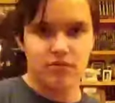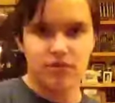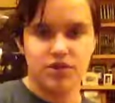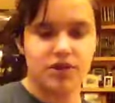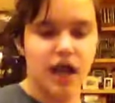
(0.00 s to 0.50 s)

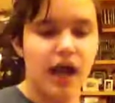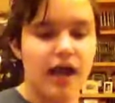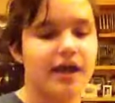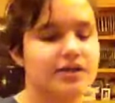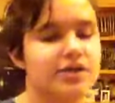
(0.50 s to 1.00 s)
which I
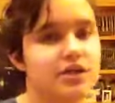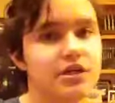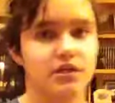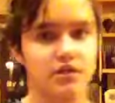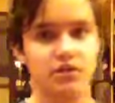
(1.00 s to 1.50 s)

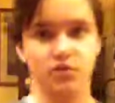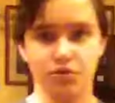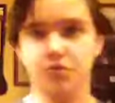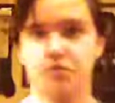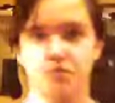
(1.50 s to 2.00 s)
actually
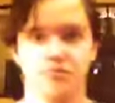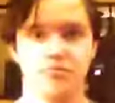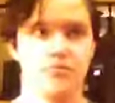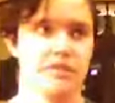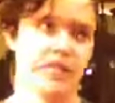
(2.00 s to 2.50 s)
do
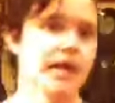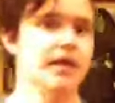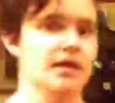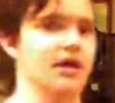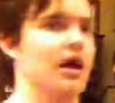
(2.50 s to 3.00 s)

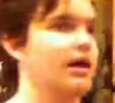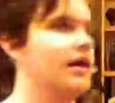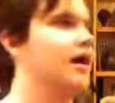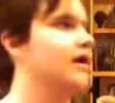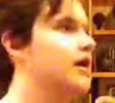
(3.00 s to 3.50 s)
like. I,
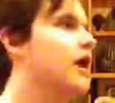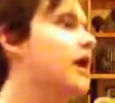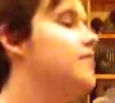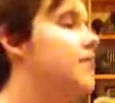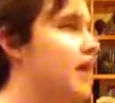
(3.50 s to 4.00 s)
I,
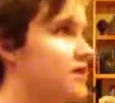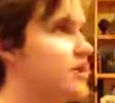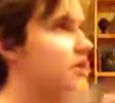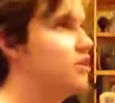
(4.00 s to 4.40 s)
I am actually a